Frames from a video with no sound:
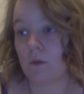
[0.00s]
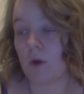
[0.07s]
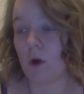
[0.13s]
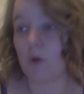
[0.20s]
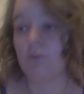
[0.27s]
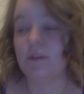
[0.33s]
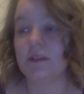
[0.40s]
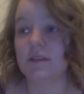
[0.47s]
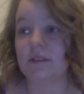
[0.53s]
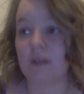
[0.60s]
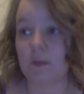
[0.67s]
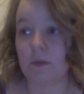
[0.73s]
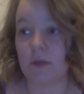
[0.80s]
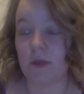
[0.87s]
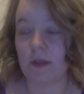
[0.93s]
Obviously
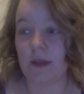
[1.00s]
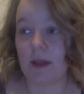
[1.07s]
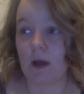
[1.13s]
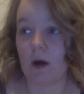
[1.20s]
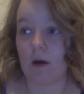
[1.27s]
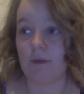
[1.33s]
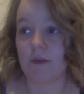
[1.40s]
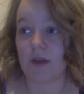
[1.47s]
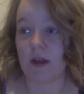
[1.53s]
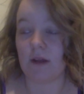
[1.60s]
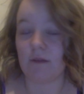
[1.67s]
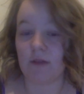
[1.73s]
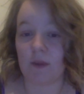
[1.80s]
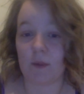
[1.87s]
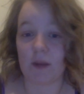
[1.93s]
with the laughing and
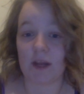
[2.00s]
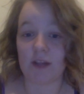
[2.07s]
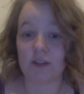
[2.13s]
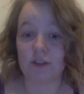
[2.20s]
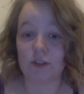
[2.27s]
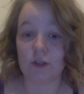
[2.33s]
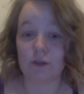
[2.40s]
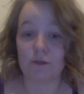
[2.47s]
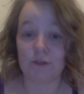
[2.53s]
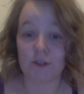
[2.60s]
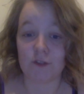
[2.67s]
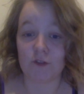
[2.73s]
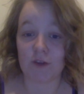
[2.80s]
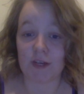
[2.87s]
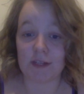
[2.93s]
everything when I had to do the fish
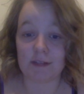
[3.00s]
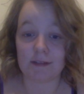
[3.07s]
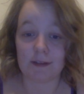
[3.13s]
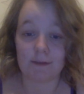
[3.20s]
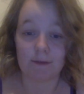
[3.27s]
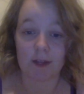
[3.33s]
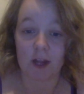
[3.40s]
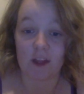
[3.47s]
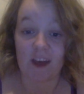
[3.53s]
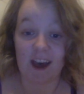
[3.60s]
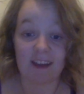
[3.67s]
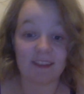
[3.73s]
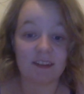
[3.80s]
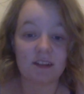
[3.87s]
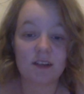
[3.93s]
face and everything like that.
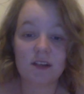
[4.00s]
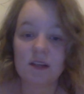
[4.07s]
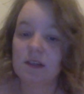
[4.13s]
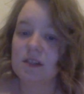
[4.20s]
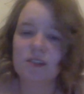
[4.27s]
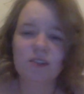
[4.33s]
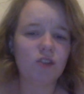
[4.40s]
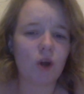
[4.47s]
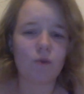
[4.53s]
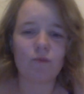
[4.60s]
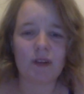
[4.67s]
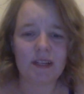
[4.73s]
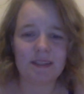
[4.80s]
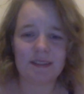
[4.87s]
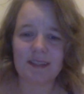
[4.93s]
You don't
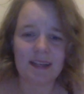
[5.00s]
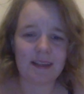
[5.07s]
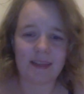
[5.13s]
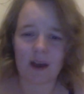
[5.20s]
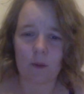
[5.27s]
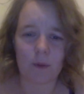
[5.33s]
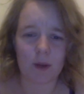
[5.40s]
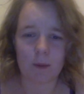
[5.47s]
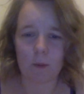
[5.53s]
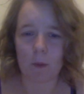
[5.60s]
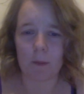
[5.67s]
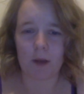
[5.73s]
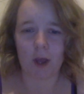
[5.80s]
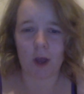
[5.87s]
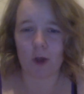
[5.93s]
really see that when I'm on
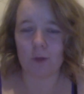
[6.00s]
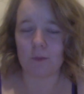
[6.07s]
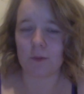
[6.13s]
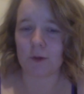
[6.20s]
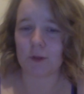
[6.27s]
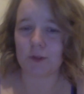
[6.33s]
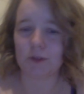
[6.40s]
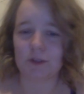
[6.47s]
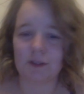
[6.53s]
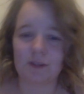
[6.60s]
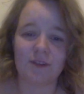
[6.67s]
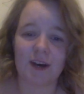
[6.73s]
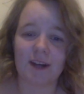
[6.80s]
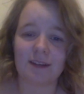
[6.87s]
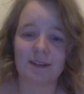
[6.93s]
my own because of the
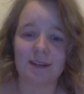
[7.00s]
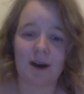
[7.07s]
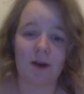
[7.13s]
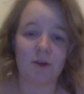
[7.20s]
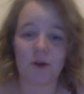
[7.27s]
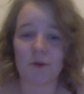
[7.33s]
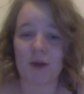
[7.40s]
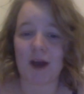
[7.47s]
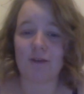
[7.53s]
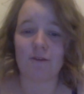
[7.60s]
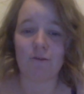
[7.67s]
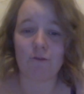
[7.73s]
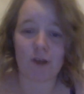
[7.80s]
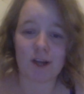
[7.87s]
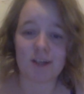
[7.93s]
fact that I don't have a
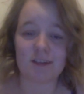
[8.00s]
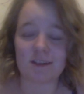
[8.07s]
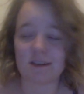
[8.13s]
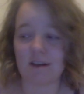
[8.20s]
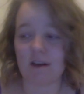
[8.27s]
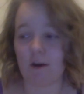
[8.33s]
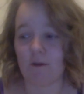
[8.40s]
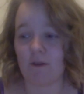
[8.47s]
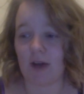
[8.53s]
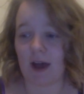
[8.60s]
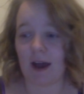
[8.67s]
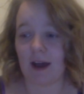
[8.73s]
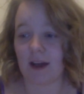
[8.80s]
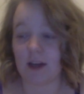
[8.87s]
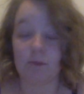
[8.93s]
friend to laugh
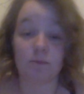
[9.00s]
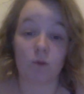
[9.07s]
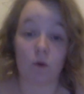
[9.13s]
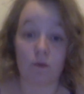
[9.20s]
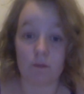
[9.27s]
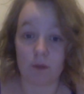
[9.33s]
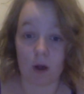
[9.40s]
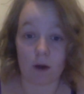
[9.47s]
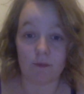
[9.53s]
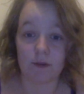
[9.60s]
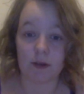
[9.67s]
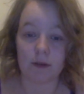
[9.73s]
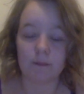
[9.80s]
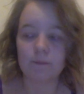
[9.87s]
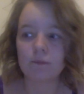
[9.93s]
at and I'm not
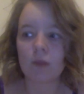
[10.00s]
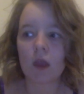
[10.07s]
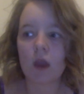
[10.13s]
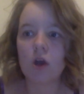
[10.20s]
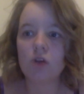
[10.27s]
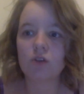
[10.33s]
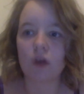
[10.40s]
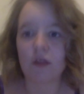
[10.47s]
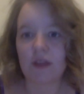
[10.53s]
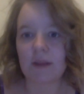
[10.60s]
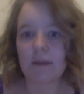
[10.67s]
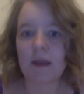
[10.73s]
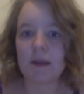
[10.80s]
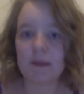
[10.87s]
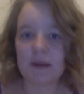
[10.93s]
laughing. So I think
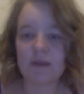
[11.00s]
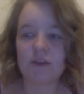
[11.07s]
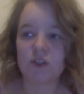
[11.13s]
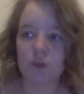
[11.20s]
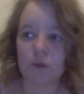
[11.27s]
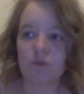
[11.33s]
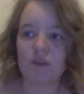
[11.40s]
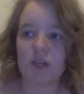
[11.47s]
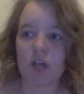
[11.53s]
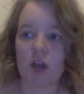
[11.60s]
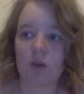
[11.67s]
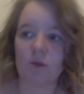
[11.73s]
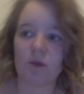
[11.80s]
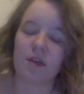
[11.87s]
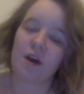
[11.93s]
maybe if I do a video
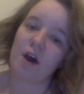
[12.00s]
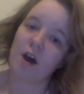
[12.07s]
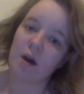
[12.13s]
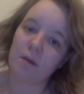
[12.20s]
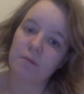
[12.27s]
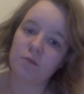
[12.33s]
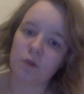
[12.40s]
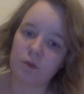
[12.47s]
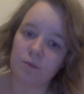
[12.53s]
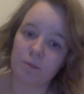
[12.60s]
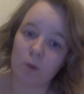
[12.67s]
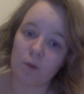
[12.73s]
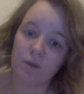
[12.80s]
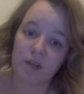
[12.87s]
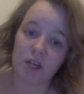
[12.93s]
with her, do
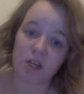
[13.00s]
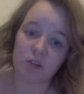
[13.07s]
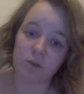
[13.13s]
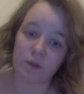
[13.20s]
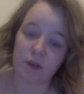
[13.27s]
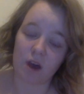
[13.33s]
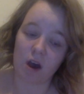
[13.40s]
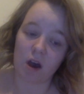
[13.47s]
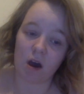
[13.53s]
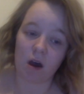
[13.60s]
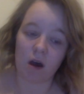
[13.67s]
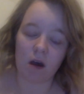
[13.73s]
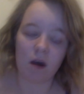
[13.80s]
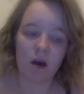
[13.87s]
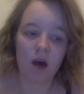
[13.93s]
more videos with her,